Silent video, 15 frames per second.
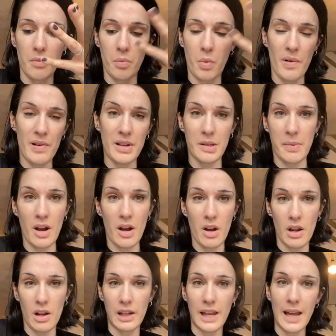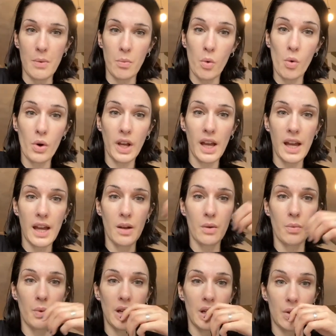worries about her late
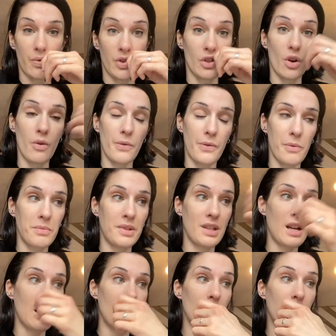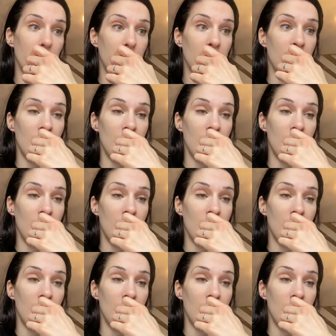walking, which resolved themselves,